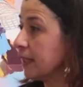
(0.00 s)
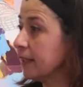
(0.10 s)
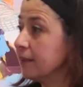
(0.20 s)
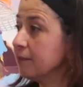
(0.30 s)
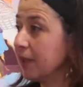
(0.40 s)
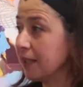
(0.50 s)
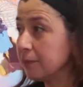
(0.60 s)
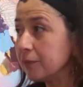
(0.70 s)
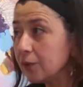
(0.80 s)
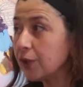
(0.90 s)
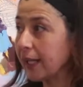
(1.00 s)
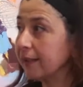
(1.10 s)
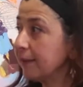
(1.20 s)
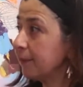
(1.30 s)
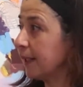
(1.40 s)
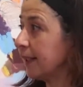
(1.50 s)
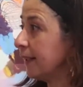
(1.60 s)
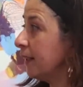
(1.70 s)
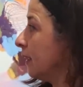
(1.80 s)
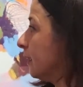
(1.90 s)
in my organic
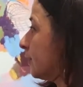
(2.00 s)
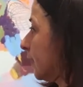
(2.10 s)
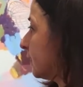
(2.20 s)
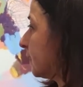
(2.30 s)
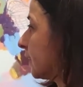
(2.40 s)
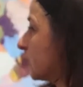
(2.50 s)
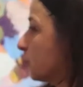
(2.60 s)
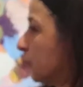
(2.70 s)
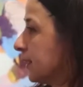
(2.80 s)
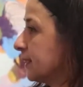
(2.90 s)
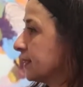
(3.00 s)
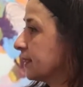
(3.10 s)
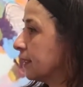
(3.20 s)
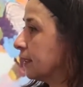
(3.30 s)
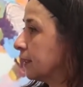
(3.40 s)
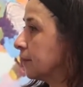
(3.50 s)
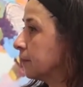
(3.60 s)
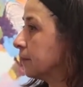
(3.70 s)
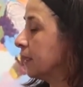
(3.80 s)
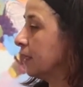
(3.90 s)
way, tries to express
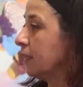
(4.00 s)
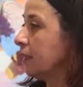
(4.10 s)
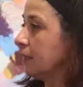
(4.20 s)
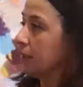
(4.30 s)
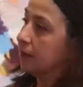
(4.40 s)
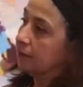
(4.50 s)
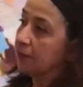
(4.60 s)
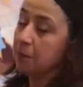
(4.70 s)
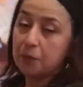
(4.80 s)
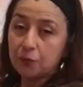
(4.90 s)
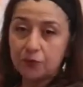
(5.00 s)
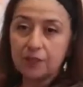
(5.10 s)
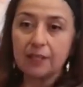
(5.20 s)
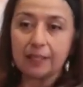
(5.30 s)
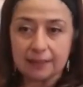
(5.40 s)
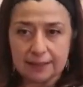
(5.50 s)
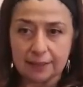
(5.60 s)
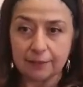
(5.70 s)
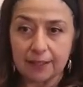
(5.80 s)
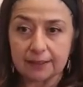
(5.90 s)
the beauty in
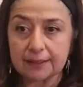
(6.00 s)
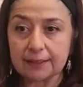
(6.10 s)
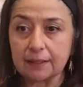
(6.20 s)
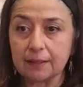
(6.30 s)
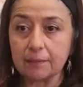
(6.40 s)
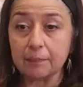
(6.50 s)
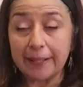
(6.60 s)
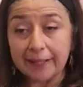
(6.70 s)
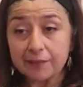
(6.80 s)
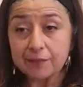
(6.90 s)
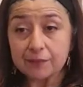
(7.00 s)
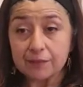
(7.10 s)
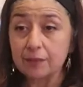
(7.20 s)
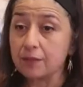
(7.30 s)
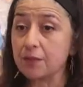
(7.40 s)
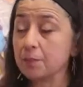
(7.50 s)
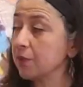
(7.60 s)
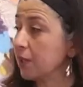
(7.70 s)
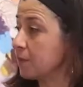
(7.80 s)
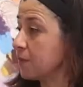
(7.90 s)
seagrass beds.
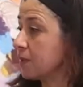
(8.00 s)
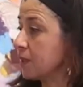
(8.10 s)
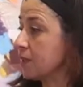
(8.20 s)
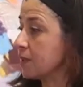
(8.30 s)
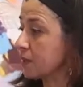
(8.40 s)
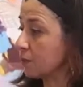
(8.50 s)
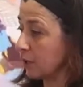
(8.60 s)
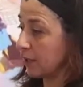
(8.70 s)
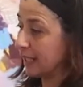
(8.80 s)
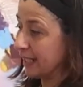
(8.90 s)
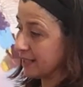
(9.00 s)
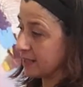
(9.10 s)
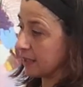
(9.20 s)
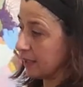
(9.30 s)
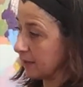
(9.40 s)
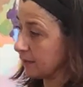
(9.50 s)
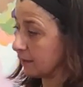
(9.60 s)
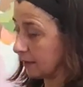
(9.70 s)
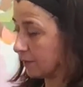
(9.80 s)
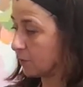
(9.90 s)
Sometimes we're inside,
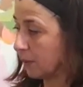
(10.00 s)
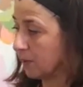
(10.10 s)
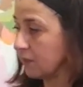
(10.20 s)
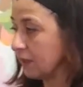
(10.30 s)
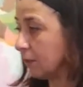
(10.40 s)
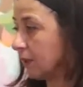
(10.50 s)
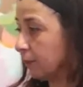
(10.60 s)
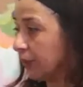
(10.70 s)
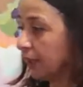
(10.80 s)
like this painting, we're